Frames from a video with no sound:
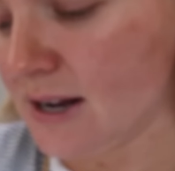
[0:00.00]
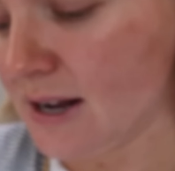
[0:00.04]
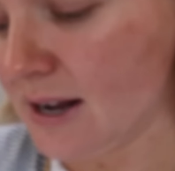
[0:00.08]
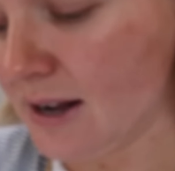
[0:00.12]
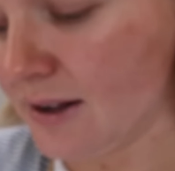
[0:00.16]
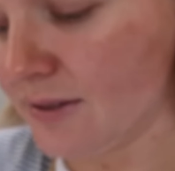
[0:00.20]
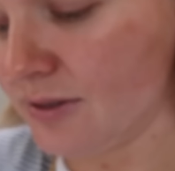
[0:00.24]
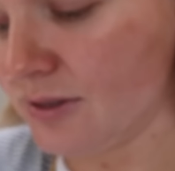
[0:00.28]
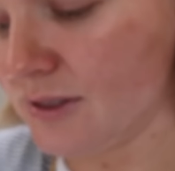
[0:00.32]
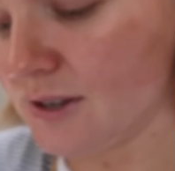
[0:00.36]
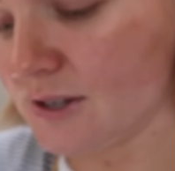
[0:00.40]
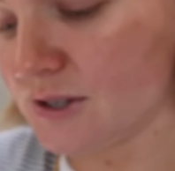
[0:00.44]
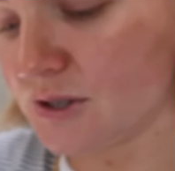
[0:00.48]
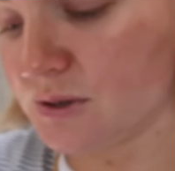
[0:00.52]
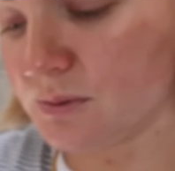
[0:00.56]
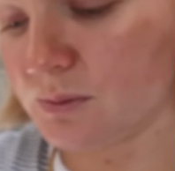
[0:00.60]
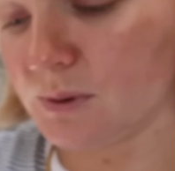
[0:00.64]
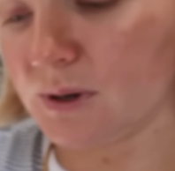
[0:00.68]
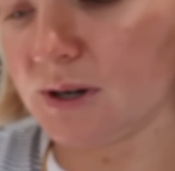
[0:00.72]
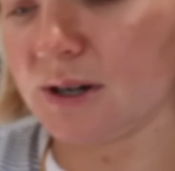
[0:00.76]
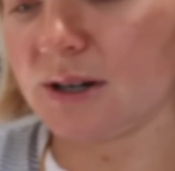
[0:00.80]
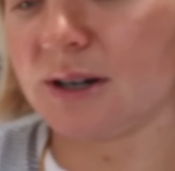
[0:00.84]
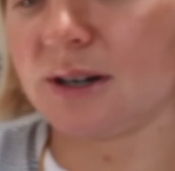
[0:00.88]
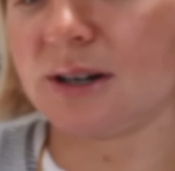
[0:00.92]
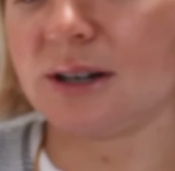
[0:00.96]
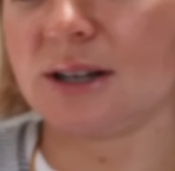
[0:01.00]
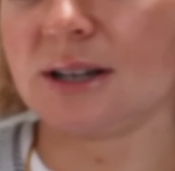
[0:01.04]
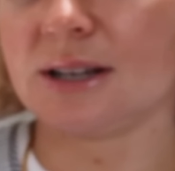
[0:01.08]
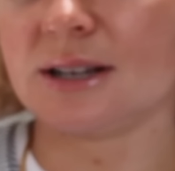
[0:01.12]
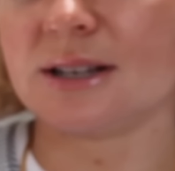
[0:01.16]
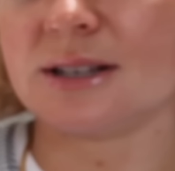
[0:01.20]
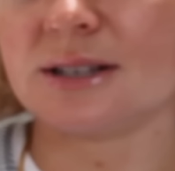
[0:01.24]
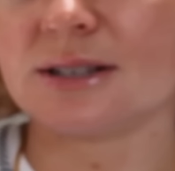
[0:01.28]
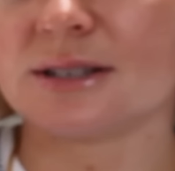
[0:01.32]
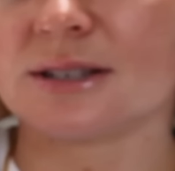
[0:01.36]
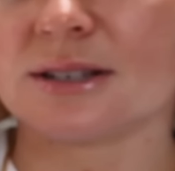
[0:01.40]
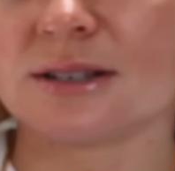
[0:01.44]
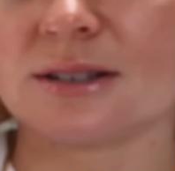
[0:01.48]
And this one
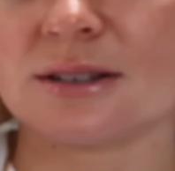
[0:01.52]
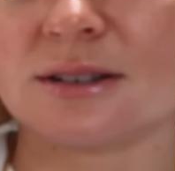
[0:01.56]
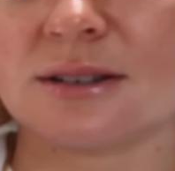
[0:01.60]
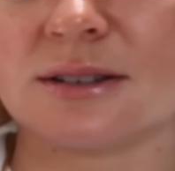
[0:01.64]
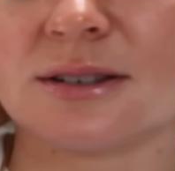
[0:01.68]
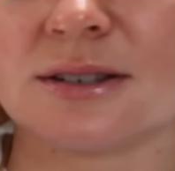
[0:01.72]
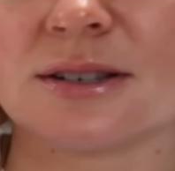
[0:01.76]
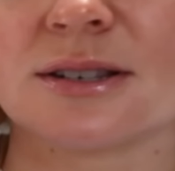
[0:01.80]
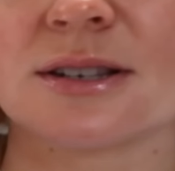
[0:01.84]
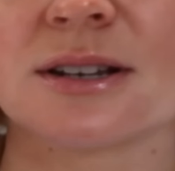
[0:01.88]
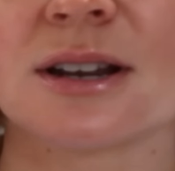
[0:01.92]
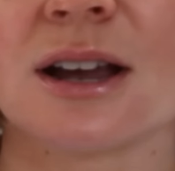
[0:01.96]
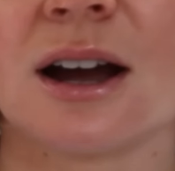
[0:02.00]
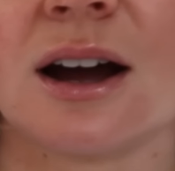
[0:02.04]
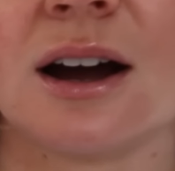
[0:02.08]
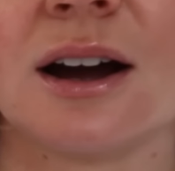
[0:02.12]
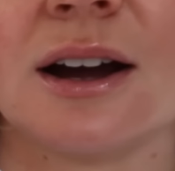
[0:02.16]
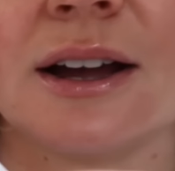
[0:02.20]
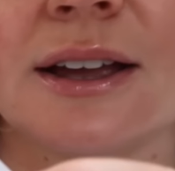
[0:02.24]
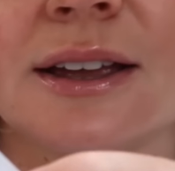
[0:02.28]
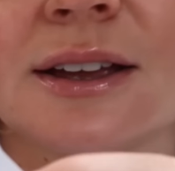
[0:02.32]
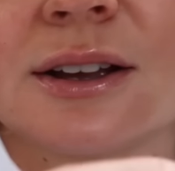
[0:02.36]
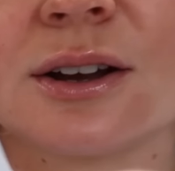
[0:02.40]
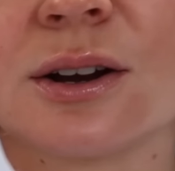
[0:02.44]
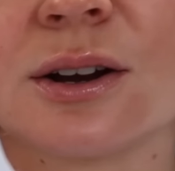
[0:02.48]
is Sky